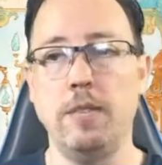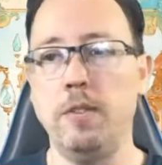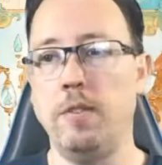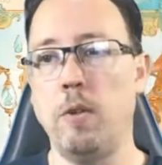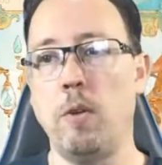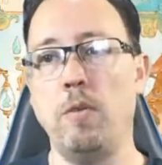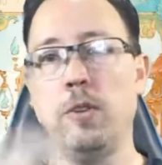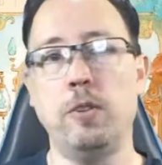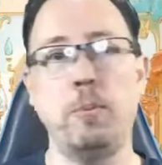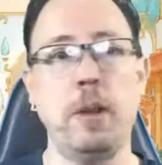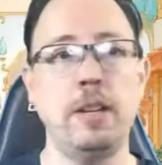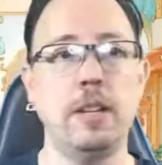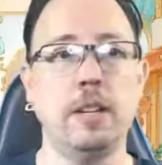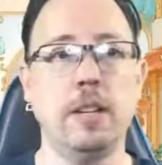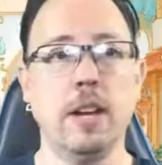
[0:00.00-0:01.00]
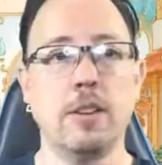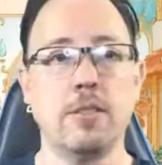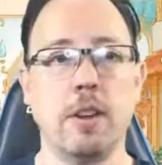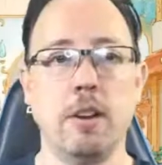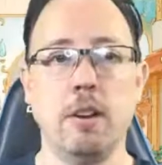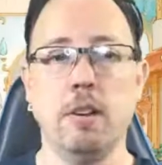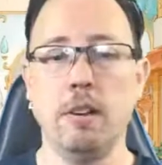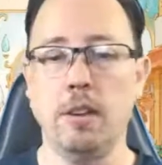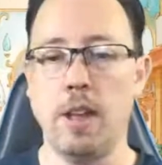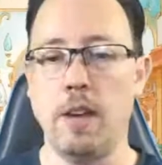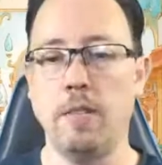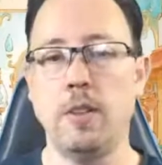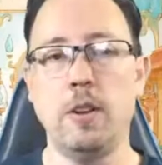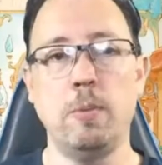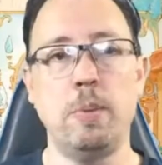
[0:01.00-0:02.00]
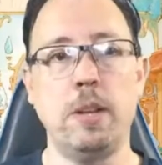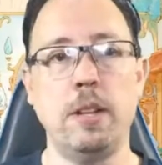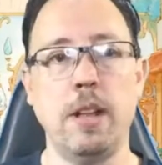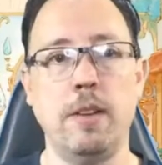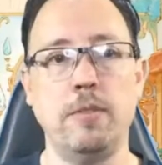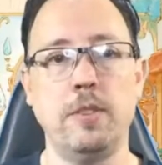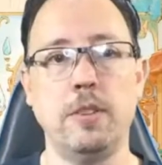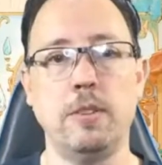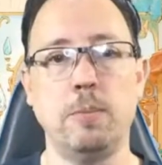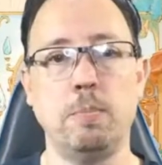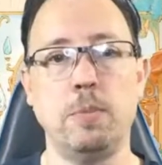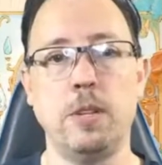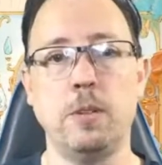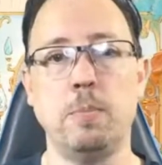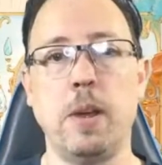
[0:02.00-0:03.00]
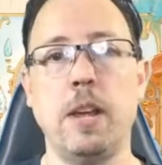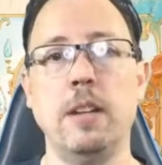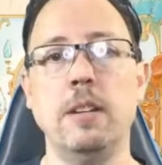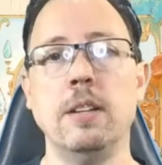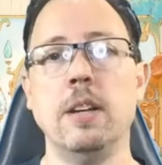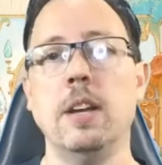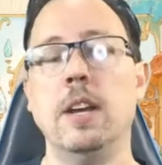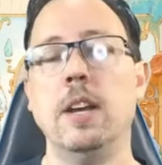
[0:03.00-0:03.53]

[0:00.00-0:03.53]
If you've overspent on Kickstarter, you'll have a little bit left to spend.